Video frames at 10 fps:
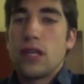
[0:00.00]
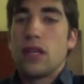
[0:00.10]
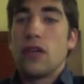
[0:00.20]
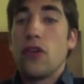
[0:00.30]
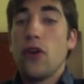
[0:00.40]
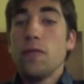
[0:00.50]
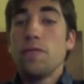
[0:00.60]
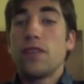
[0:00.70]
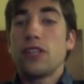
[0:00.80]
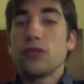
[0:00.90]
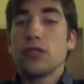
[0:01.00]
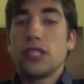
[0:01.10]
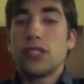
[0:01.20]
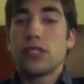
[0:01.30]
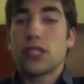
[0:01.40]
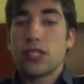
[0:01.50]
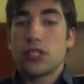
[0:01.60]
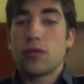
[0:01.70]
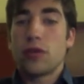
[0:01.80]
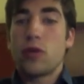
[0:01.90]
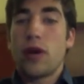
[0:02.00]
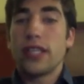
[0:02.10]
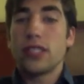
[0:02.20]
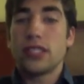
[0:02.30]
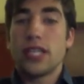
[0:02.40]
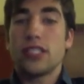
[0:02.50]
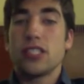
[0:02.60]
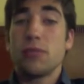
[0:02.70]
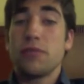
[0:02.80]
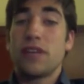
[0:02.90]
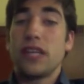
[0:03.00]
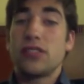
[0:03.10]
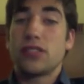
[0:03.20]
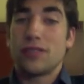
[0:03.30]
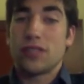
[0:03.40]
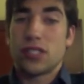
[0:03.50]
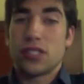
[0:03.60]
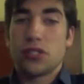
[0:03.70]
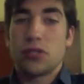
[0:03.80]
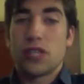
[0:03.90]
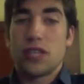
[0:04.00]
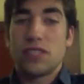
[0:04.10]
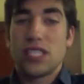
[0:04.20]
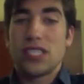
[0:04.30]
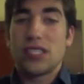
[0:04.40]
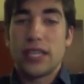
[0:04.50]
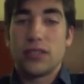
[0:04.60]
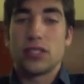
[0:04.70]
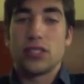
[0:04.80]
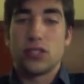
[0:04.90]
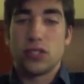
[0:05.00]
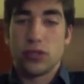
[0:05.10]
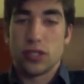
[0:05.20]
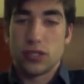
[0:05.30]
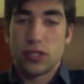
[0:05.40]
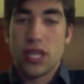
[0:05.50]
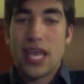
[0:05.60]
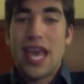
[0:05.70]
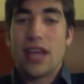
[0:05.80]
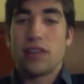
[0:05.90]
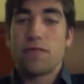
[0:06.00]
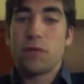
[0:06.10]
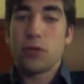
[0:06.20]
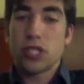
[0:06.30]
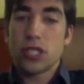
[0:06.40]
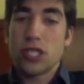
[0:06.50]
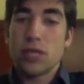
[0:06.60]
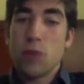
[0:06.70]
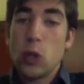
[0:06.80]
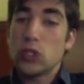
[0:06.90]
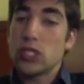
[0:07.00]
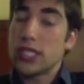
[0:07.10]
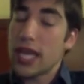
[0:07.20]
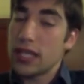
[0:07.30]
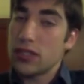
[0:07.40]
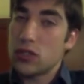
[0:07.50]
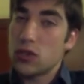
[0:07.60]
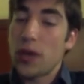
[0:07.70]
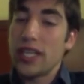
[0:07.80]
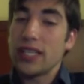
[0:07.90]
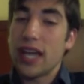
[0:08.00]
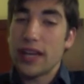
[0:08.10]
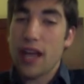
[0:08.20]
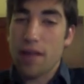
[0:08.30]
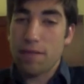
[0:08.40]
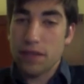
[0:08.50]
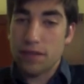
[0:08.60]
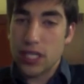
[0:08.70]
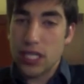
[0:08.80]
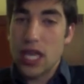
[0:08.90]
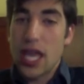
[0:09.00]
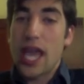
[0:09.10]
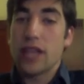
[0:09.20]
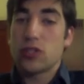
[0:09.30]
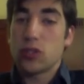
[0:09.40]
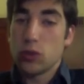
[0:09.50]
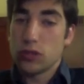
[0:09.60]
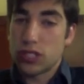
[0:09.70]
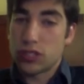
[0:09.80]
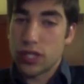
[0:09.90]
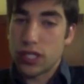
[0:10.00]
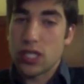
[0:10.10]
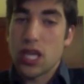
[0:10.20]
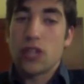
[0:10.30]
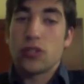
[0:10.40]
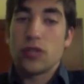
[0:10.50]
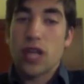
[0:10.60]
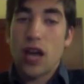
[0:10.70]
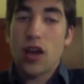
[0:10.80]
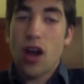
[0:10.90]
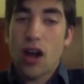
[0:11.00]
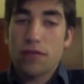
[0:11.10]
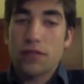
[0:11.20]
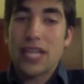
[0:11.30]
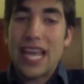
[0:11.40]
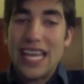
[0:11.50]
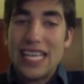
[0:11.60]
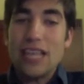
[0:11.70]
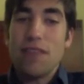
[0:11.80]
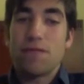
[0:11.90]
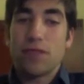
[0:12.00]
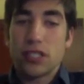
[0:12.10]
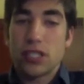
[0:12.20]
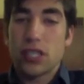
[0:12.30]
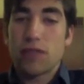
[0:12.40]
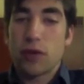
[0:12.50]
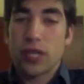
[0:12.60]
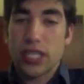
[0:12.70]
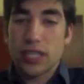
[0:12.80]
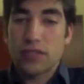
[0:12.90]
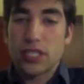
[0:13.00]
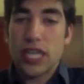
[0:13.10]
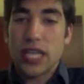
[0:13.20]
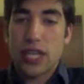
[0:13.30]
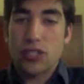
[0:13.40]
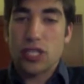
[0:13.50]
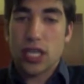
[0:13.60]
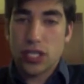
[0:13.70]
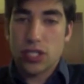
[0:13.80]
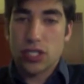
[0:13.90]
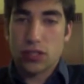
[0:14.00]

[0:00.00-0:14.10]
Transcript: No federal legislation requires states to provide services to gifted and talented students, and unfortunately most states, 29 out of 50, and school districts do not offer any funding for gifted education.